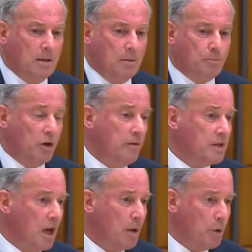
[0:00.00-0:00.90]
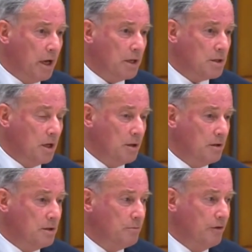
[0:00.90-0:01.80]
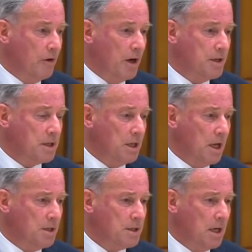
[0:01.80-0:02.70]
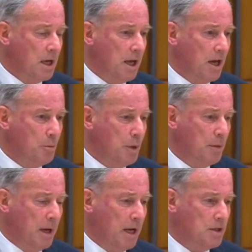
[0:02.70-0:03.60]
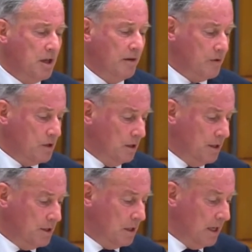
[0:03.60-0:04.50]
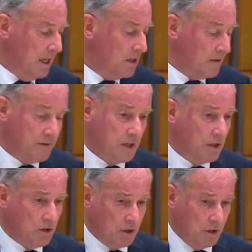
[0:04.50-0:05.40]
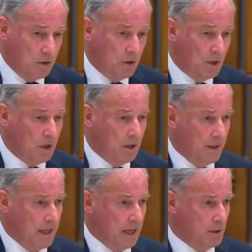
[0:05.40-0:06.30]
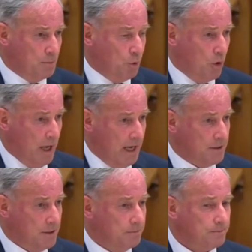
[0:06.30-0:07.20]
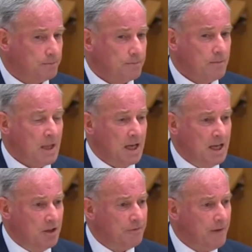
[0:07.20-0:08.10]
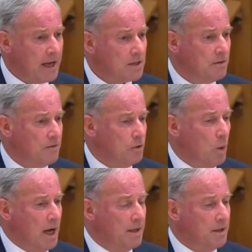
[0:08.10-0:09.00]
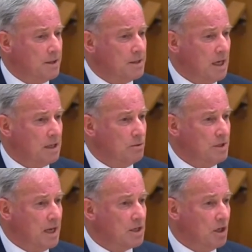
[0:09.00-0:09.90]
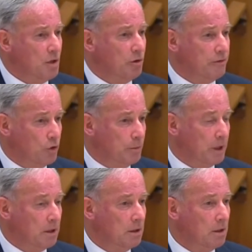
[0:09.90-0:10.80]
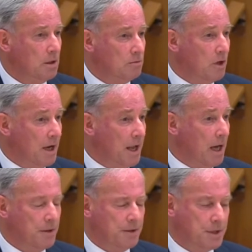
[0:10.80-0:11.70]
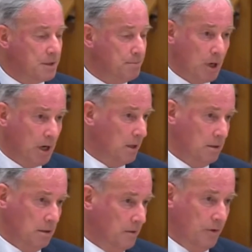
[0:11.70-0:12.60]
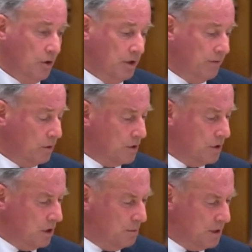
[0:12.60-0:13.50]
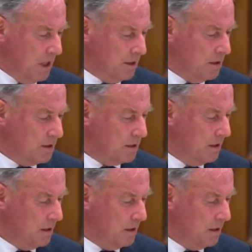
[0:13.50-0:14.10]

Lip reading: previous outbreaks so that providers can understand how to better manage their facilities. And as I've said to you, that's borne out in the facts of the way that the sector is actually performing right now, despite the very difficult circumstances.